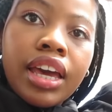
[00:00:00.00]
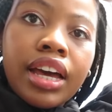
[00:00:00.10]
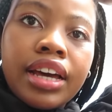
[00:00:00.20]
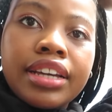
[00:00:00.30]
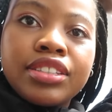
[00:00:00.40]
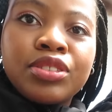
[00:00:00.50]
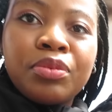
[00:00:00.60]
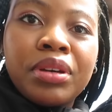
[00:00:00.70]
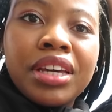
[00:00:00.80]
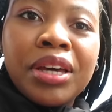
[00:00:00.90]
guys
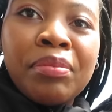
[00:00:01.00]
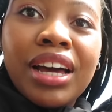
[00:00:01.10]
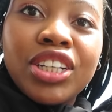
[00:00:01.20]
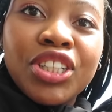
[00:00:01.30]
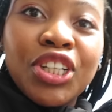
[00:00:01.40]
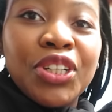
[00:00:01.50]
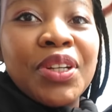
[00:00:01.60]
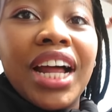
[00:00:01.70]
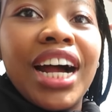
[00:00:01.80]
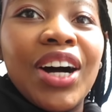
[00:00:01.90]
we about to go
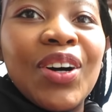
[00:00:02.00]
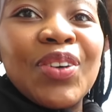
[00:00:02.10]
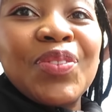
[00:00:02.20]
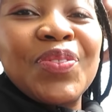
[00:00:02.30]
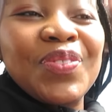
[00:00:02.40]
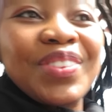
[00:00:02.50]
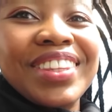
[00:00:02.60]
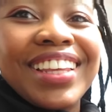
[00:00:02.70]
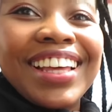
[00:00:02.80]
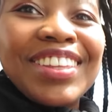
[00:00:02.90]

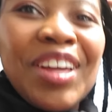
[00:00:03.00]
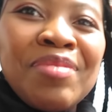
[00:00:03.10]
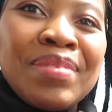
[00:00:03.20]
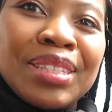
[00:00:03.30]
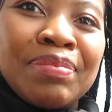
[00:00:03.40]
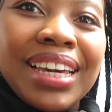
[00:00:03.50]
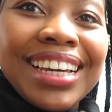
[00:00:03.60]
Y'all miss me?